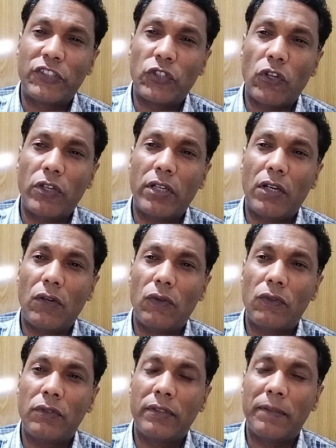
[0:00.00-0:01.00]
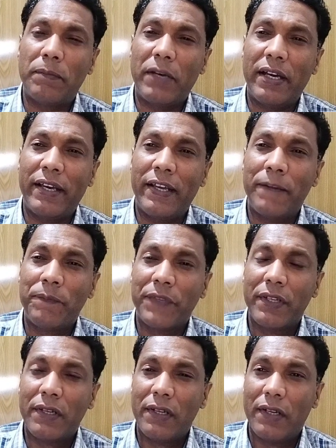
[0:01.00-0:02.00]
shot down by
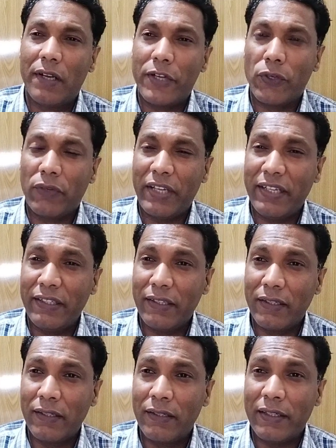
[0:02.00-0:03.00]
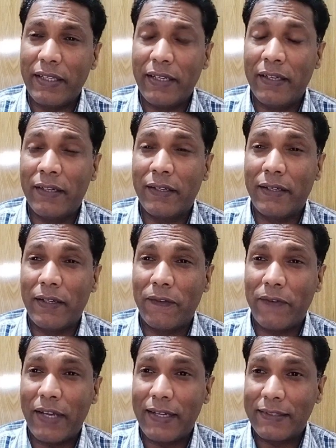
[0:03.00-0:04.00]
the Ukrainian air
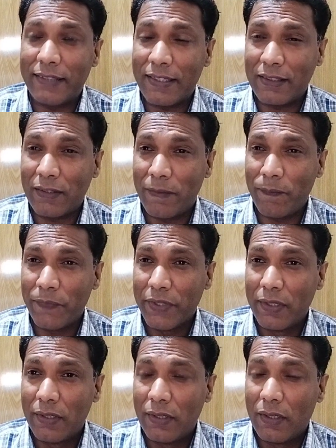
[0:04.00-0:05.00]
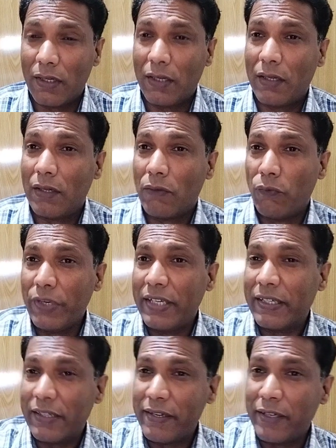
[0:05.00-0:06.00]
defense system. Uh,
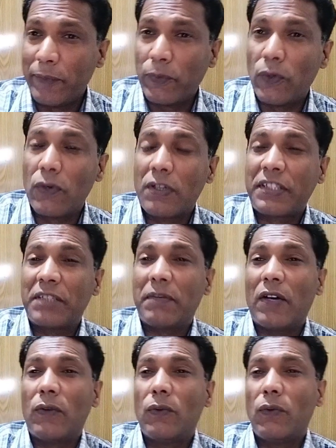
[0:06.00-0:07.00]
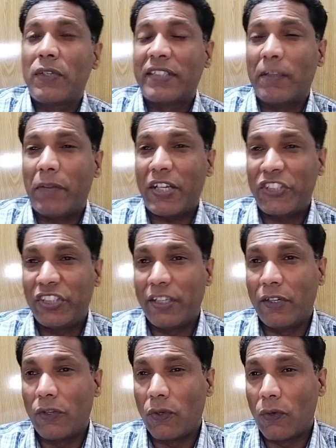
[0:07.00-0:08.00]
we heard reports about some
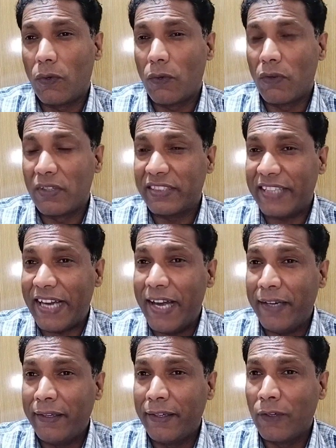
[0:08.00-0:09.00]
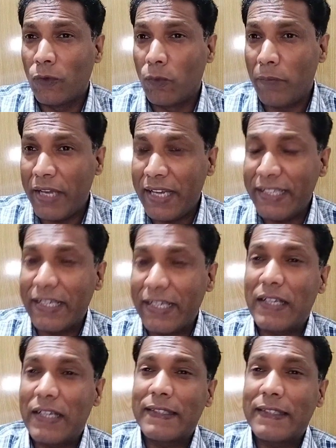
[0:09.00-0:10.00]
Russian drones entering
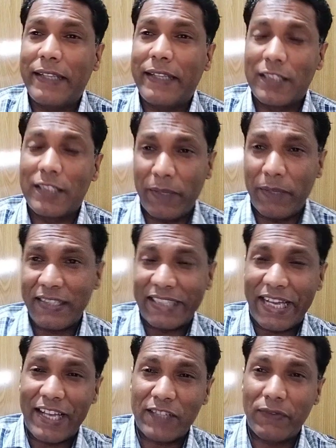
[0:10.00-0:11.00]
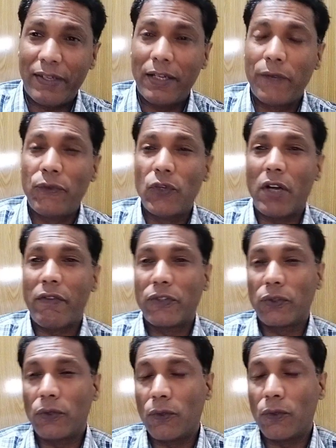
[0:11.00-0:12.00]
Romania's airspace as well a few
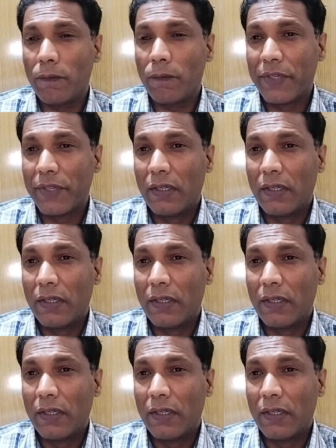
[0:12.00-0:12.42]
hours ago.